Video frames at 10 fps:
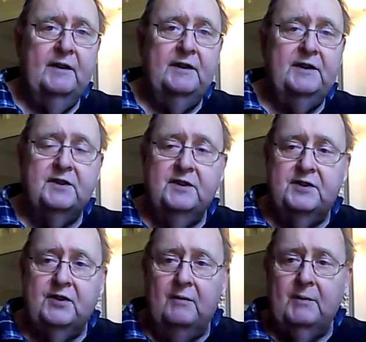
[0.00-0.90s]
at least in
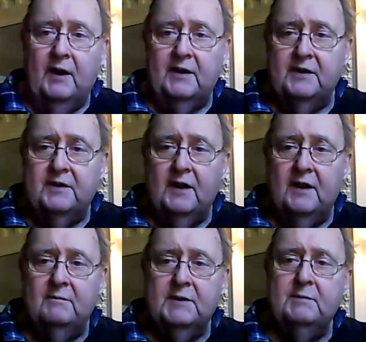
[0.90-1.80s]
stock market
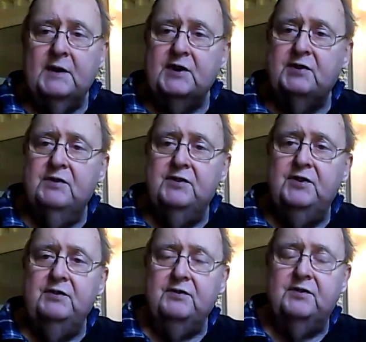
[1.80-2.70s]
terms, much
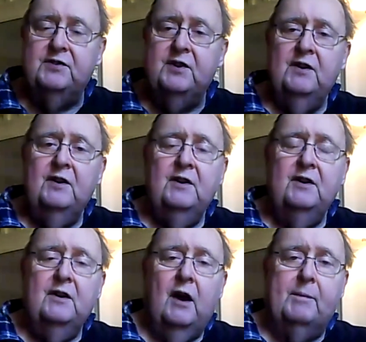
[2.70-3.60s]
reduced
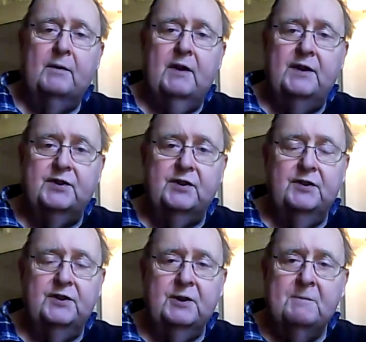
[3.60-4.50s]

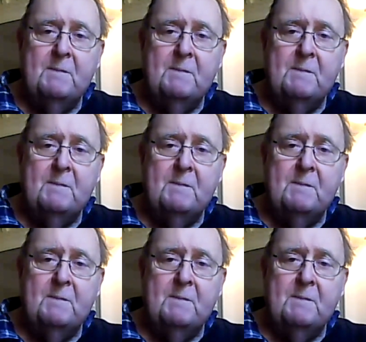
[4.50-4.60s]
operations.